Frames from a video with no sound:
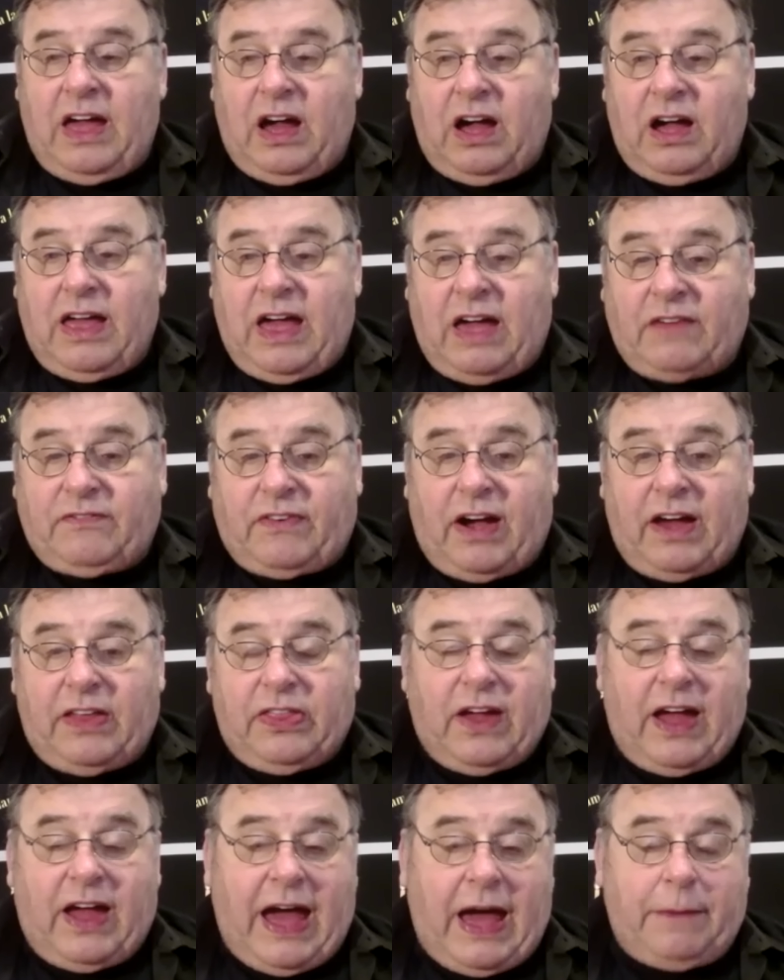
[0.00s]
have either
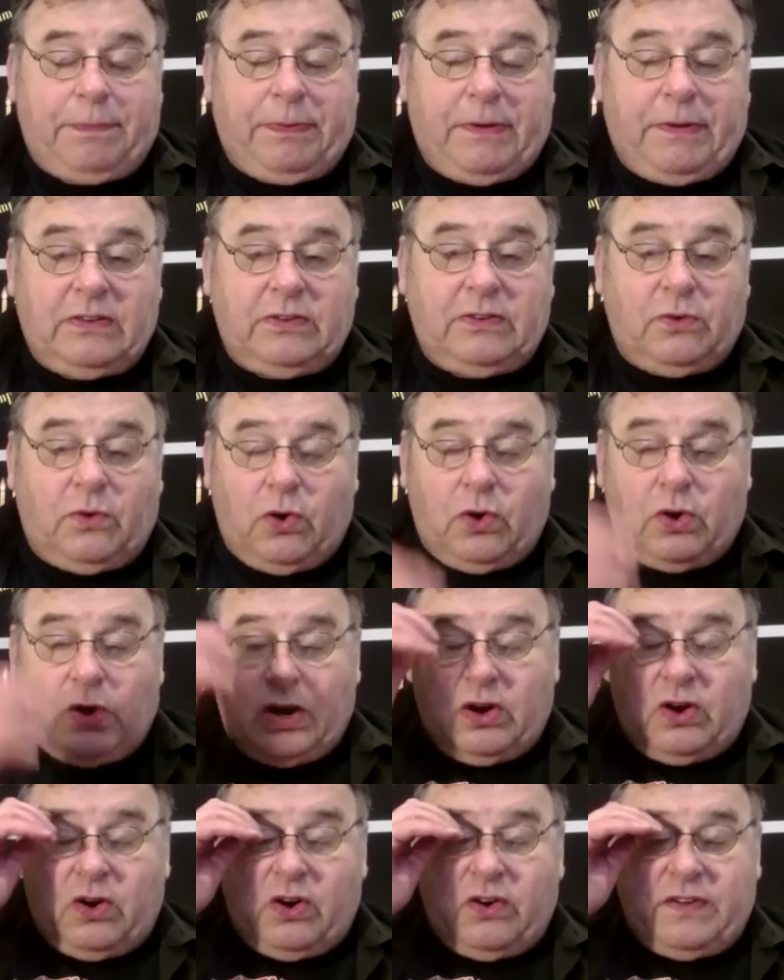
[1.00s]
happened or
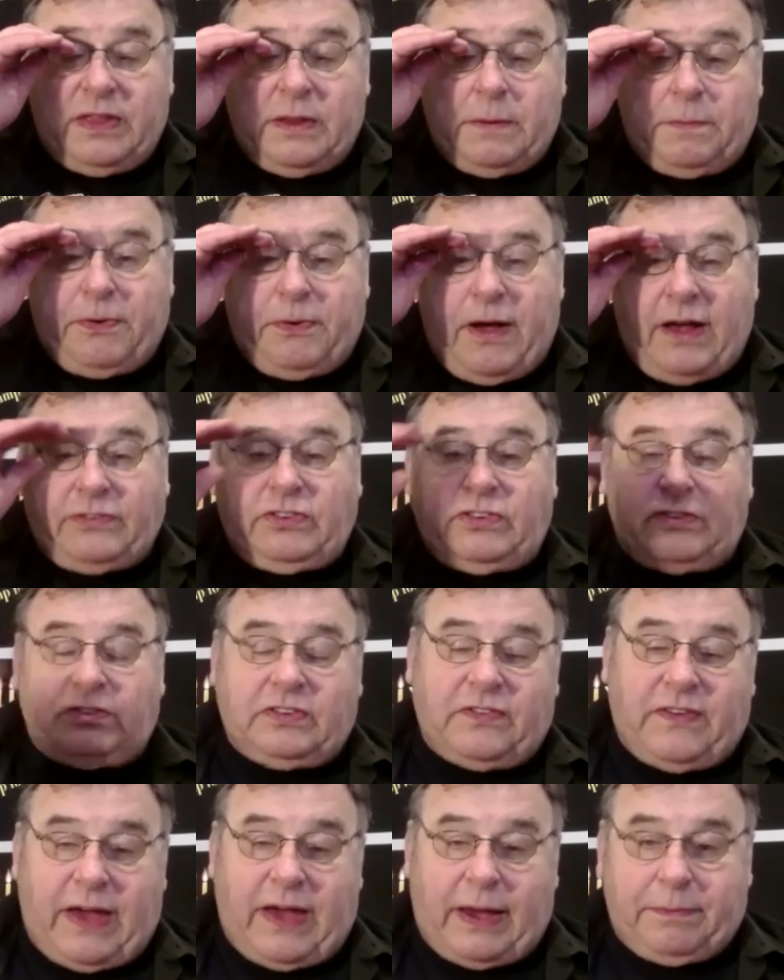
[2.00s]
are in the process
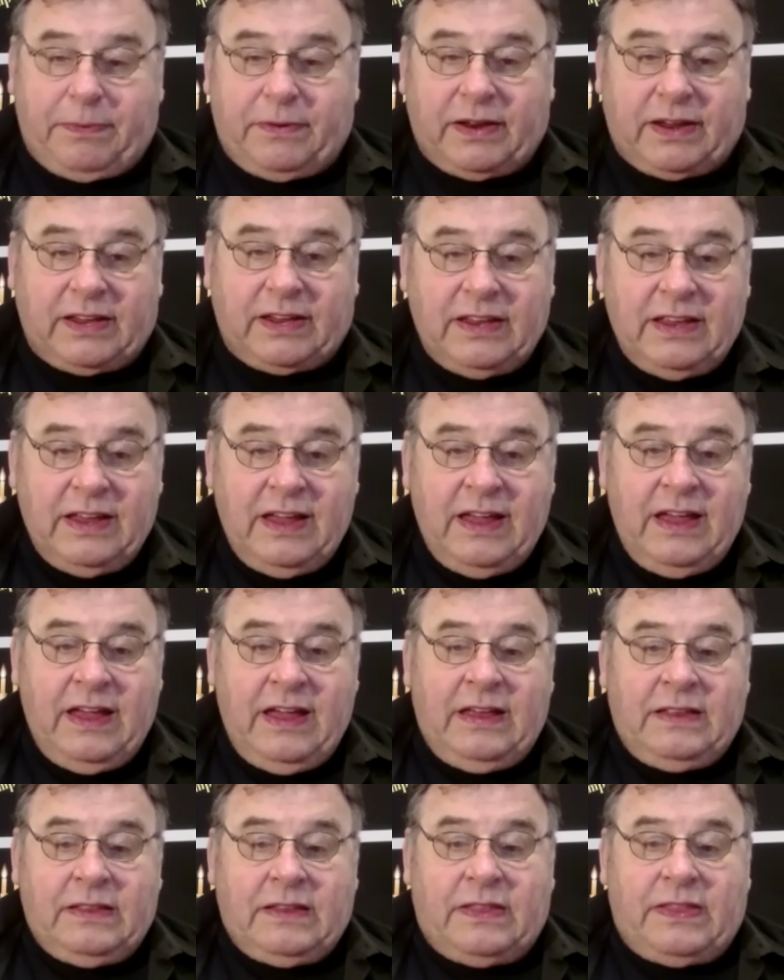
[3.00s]
of happening.
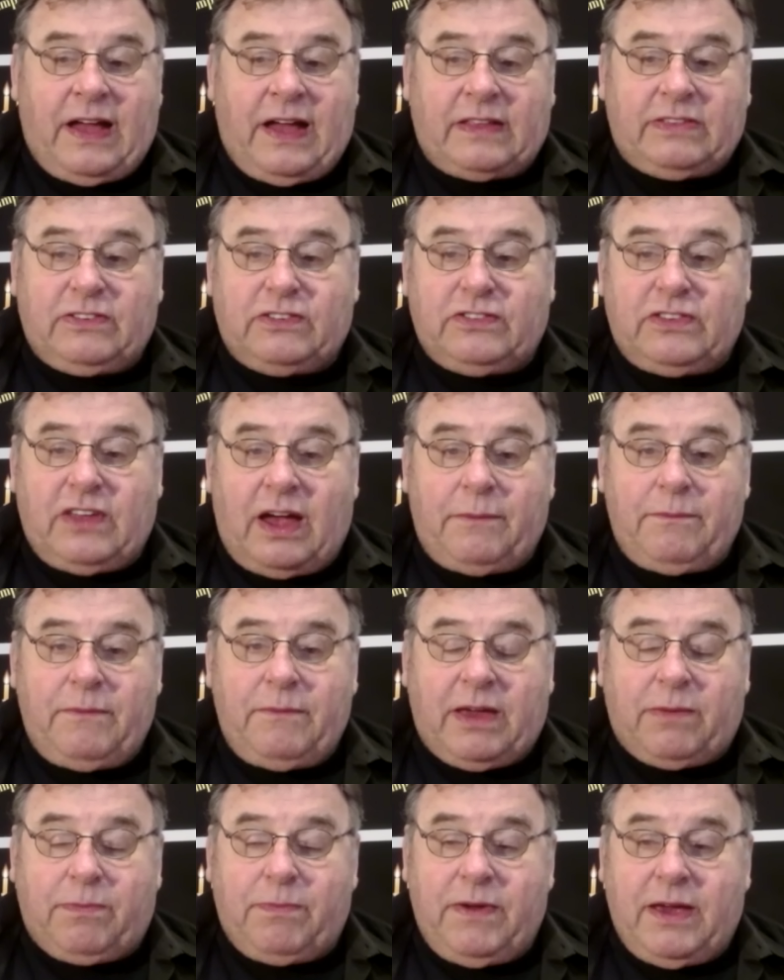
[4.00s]
But that does not
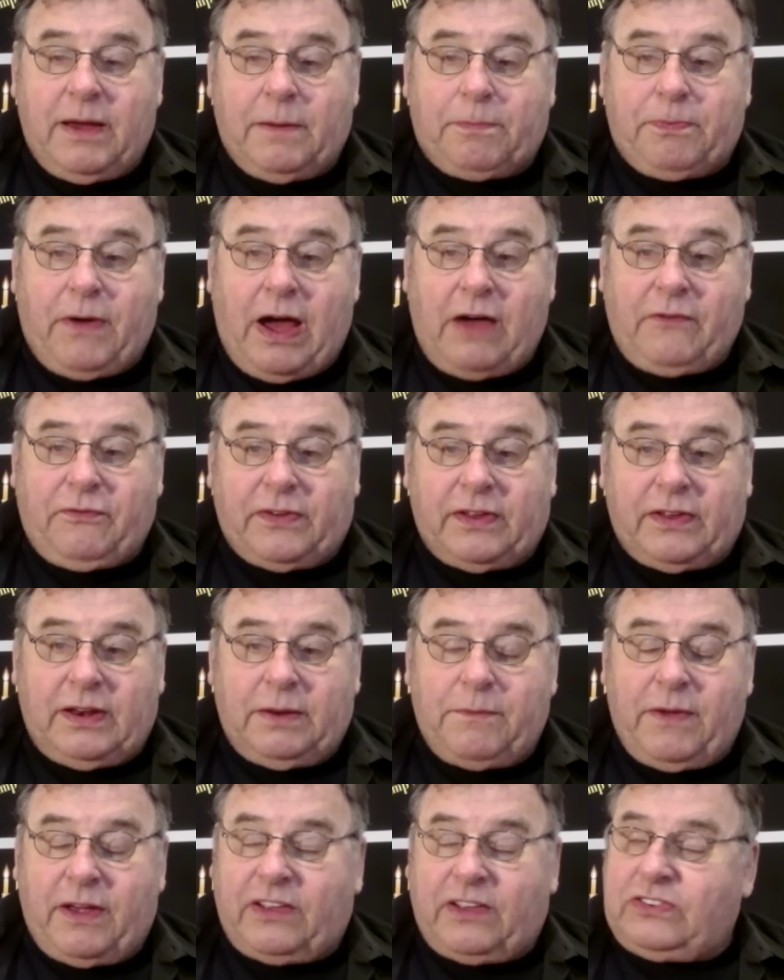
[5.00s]
make me a prophet. It
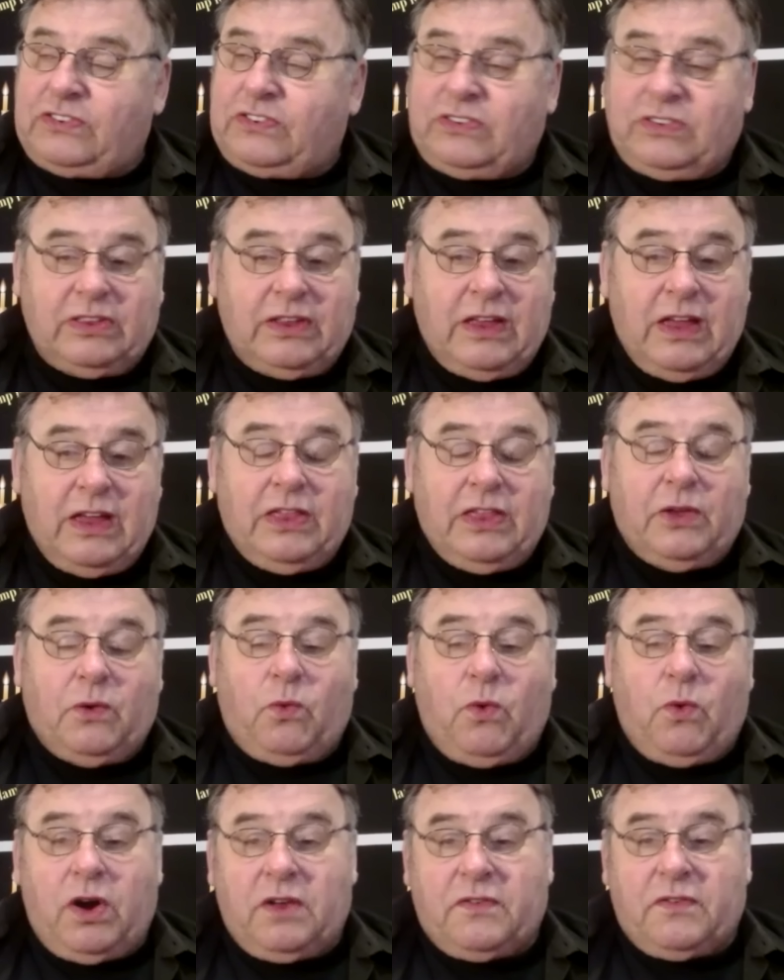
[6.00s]
makes the
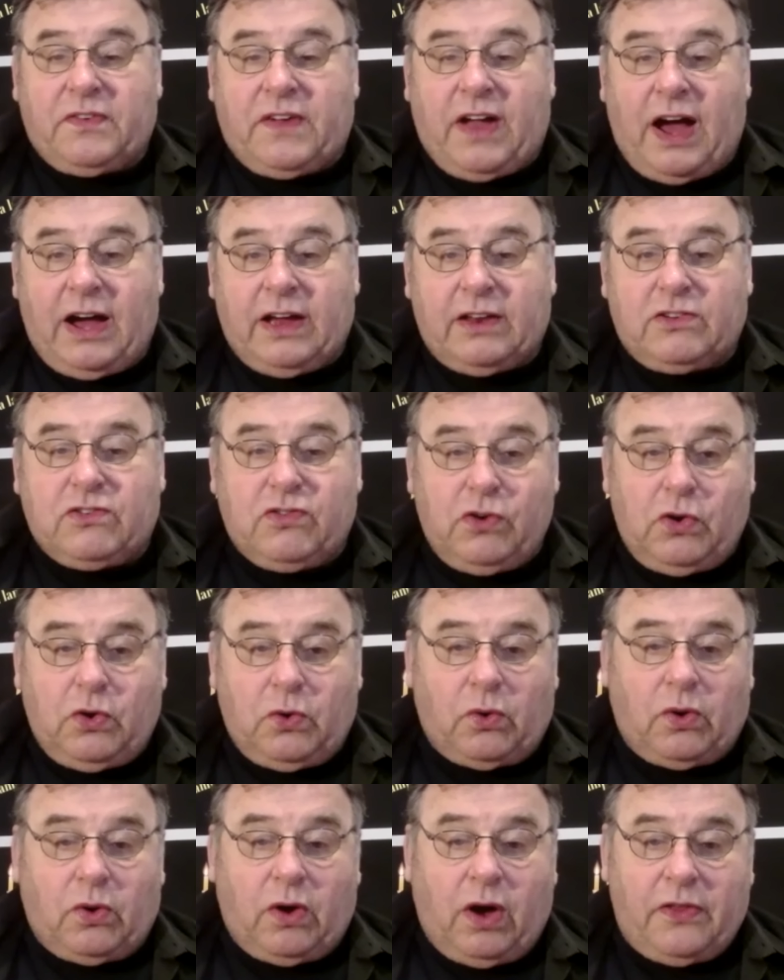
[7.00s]
word of God
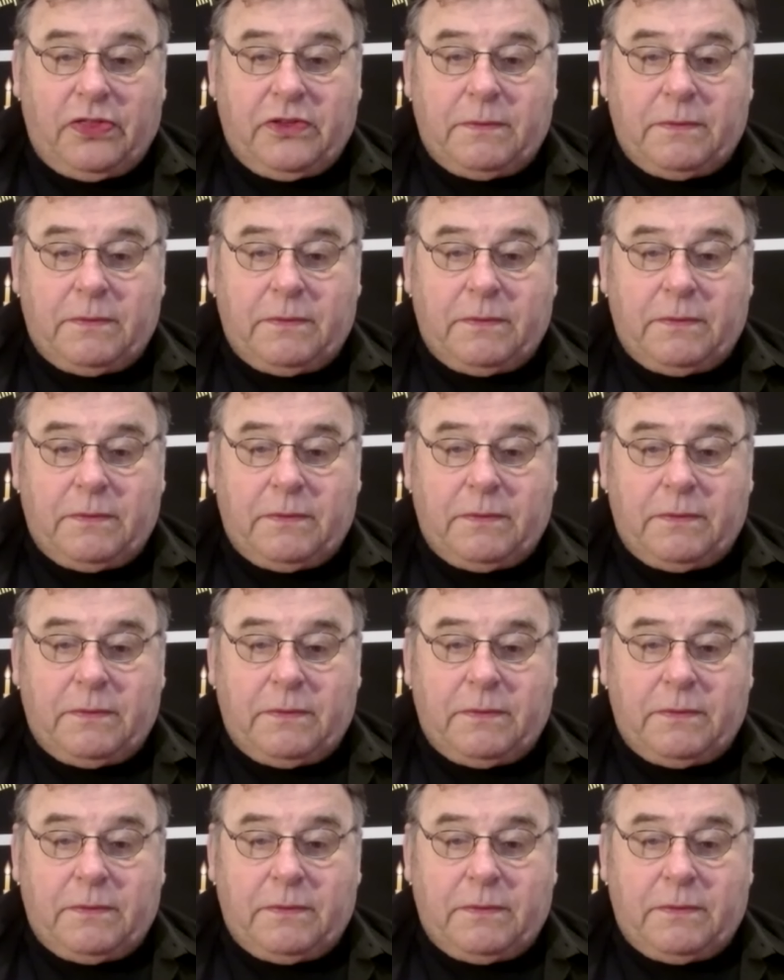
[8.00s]
true. Other